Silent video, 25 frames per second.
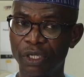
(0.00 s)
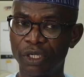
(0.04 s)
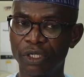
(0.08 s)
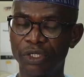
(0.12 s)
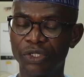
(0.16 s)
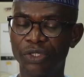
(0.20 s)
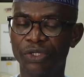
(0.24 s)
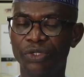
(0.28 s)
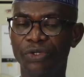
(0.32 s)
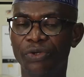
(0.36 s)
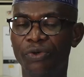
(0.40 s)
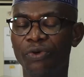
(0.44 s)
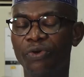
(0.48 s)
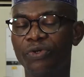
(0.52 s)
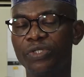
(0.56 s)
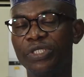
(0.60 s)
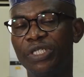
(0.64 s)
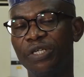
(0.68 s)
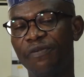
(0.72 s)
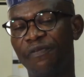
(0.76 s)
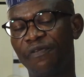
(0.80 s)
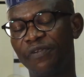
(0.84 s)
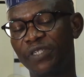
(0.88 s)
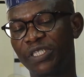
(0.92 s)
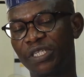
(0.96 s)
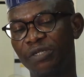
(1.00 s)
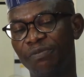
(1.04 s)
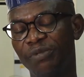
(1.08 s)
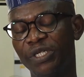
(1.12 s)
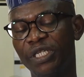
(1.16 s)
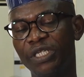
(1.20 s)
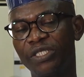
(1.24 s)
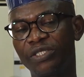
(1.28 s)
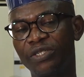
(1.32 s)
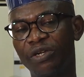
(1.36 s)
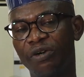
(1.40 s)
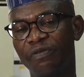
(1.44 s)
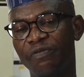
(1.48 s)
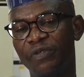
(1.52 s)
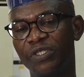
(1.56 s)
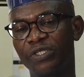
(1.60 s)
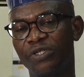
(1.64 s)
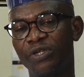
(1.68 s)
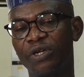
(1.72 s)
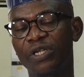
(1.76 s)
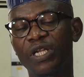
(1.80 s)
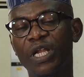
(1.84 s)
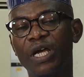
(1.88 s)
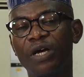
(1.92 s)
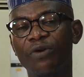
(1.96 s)
You know, the feasibility of the
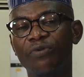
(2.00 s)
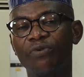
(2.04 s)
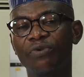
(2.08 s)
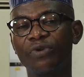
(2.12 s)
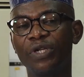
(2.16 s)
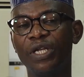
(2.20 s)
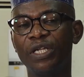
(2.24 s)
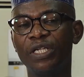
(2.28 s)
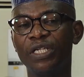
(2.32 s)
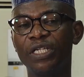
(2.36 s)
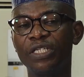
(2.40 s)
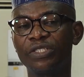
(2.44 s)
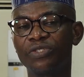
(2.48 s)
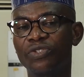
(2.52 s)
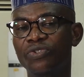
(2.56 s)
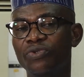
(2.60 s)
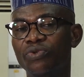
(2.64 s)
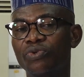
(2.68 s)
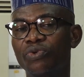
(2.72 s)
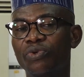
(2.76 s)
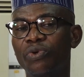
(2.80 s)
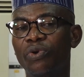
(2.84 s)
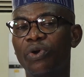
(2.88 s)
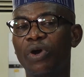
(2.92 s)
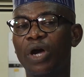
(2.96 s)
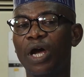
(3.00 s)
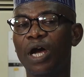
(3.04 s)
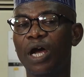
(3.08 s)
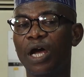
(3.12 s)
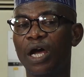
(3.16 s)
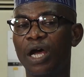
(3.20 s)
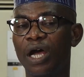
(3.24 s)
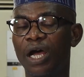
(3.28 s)
journal will lead to